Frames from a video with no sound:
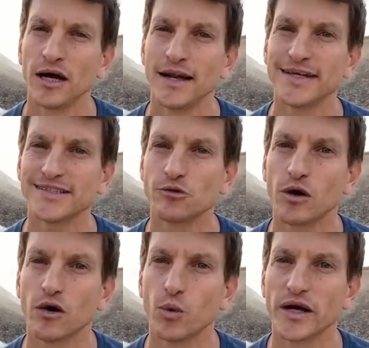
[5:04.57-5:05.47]
Let's do
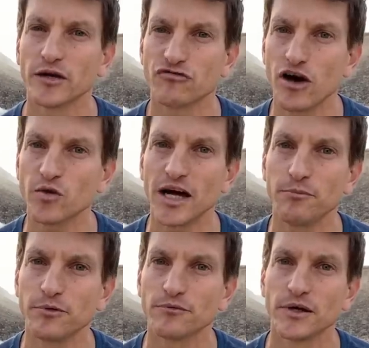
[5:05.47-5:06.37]
a quick roundup.
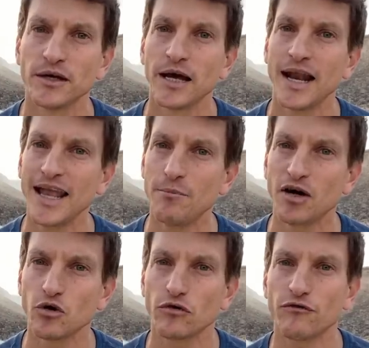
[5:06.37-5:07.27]

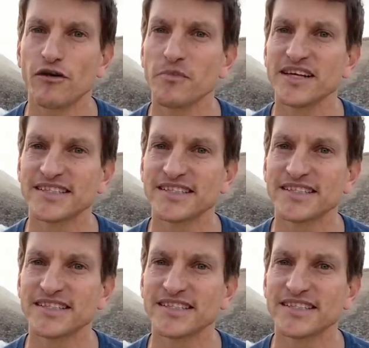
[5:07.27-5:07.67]
Lebanon, from the